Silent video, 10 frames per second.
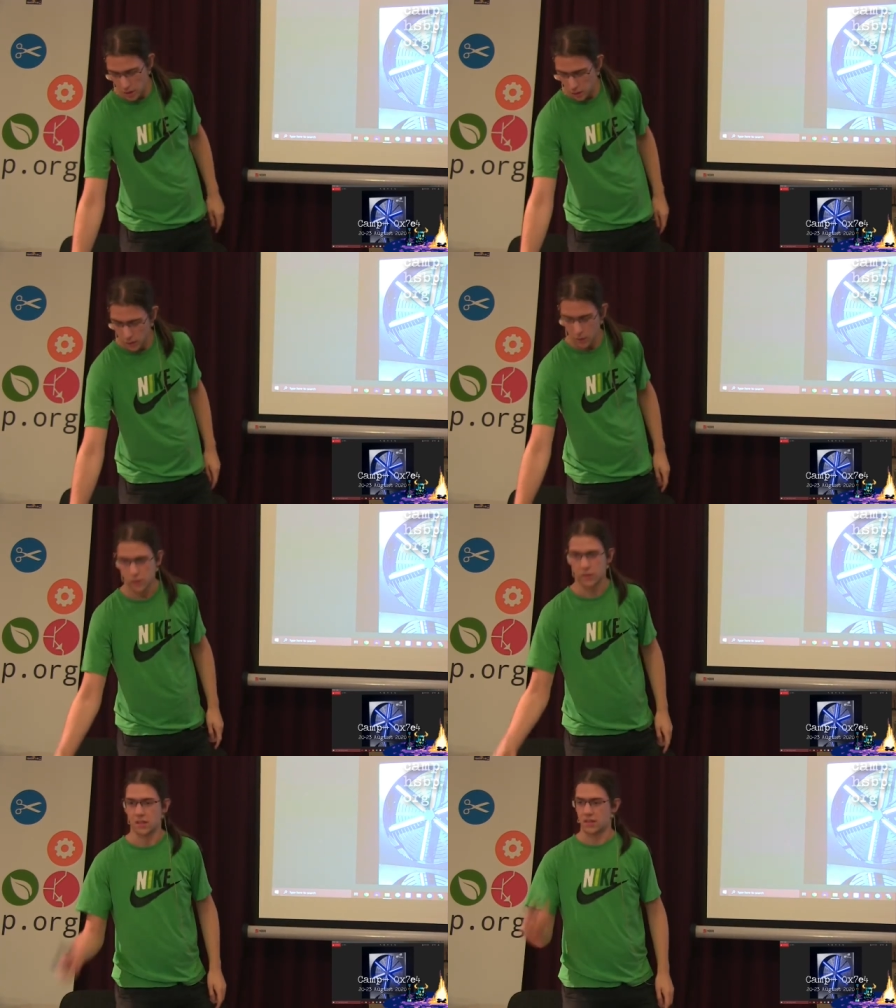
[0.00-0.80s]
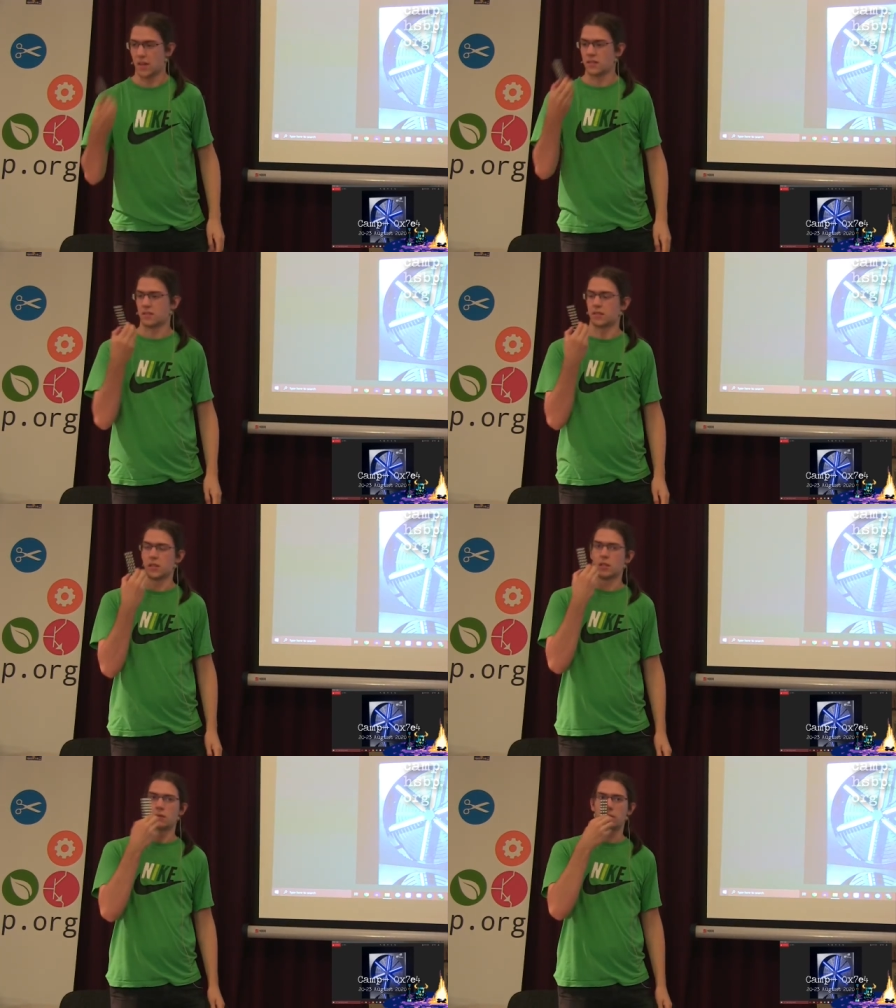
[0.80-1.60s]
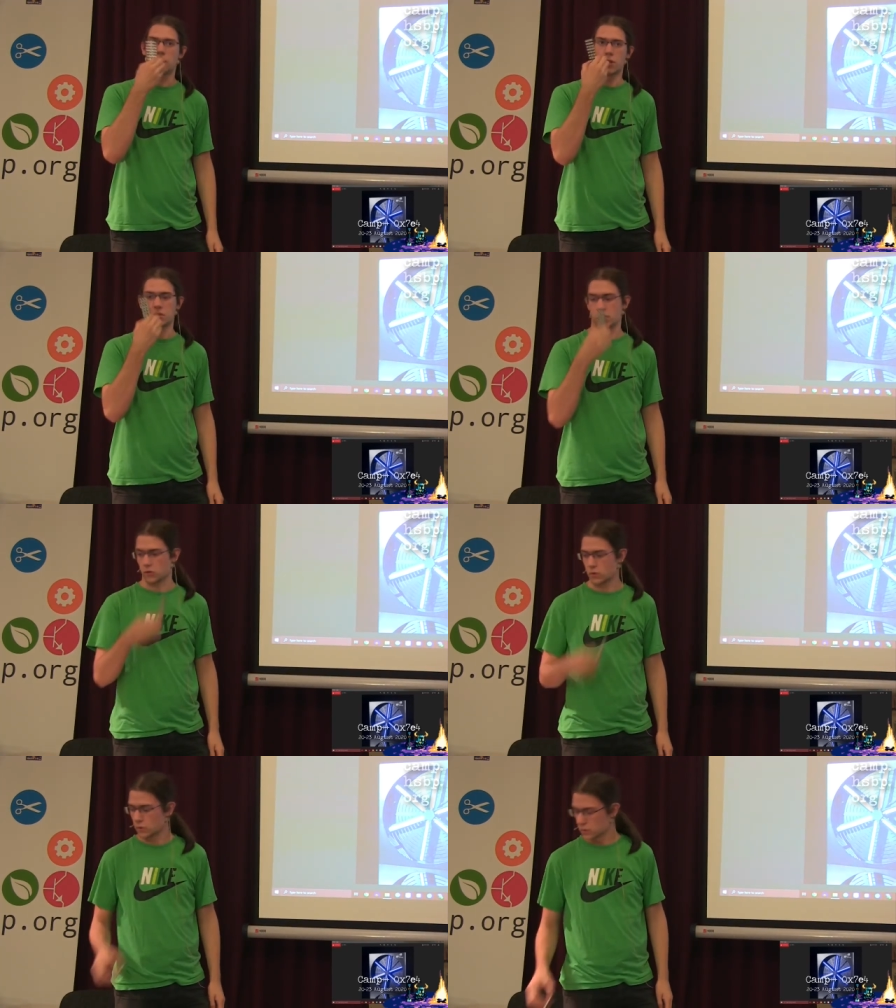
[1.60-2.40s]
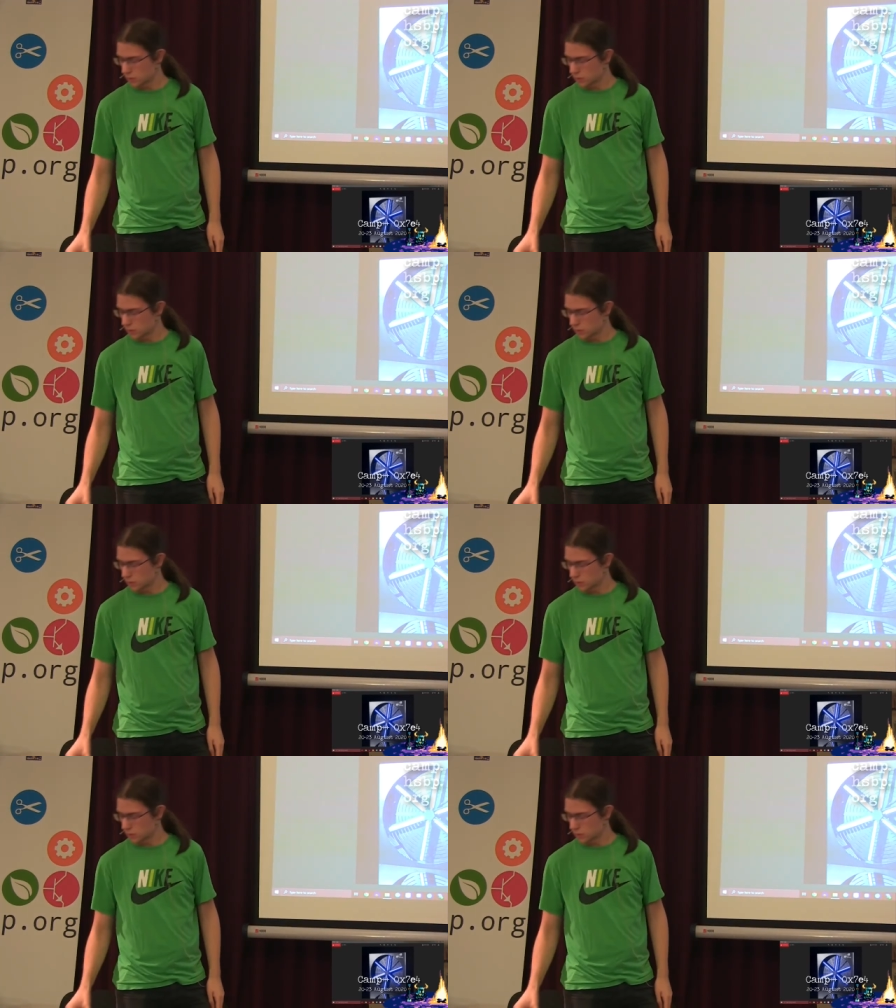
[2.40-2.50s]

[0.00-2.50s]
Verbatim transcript: how I got this density for this module.